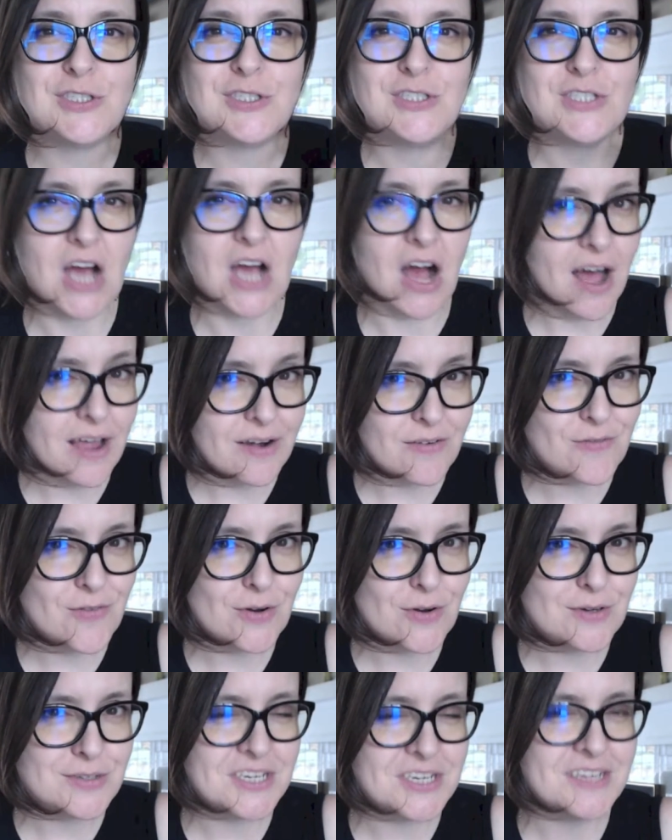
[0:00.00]
dot
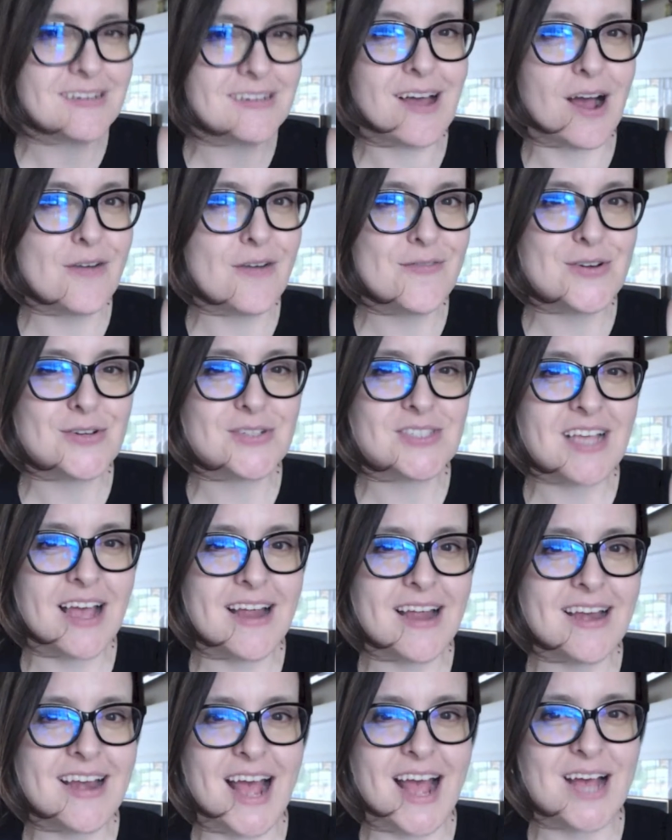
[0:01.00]
version of your
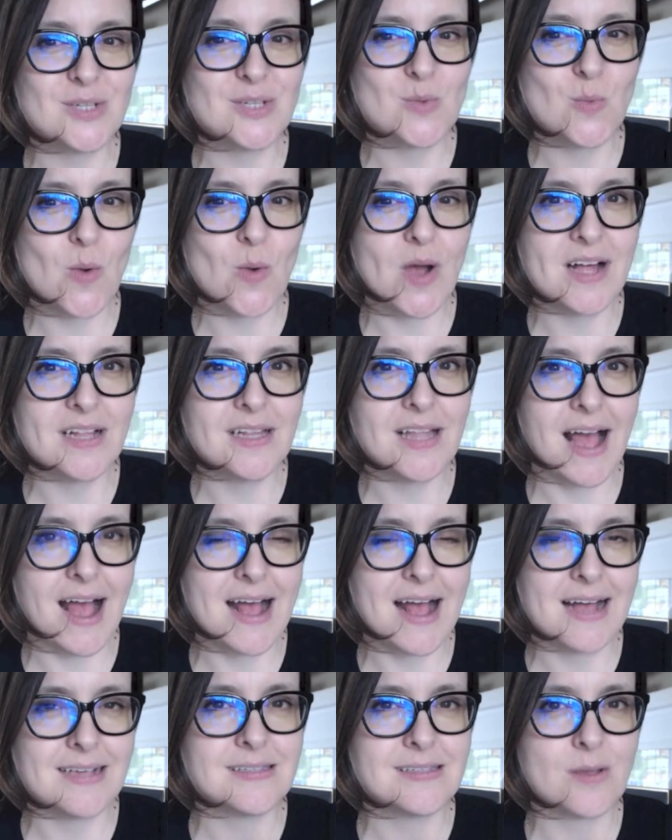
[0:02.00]
site as well
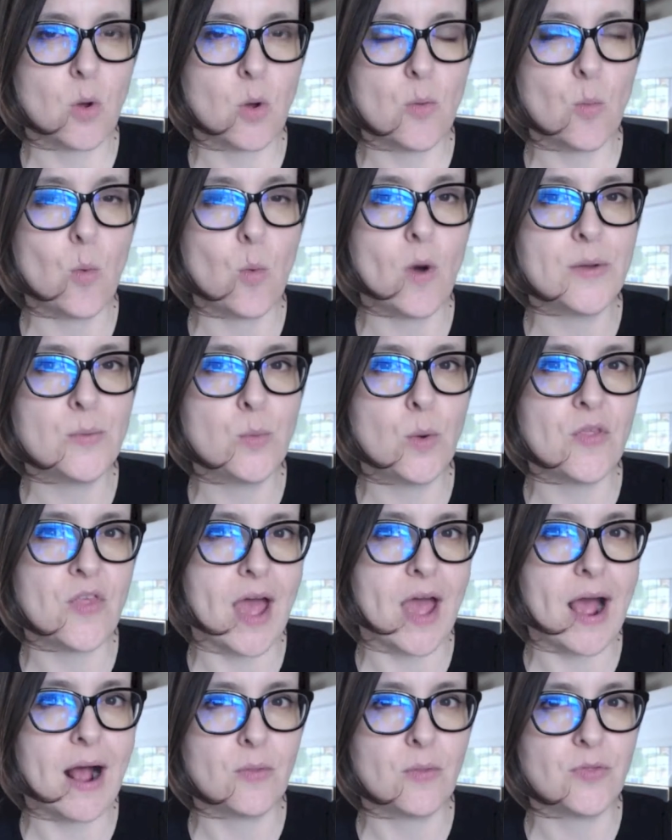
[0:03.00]
as one
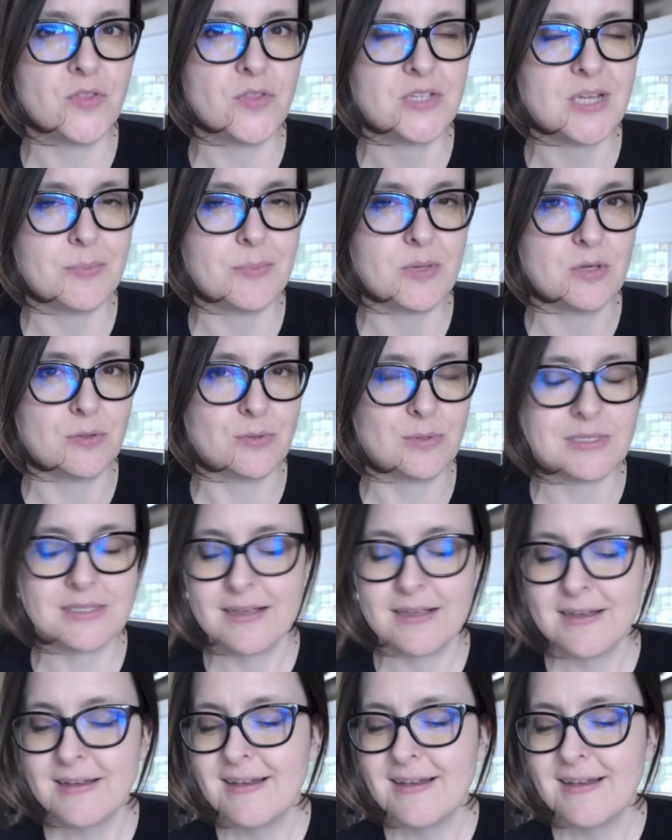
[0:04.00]
without the W's.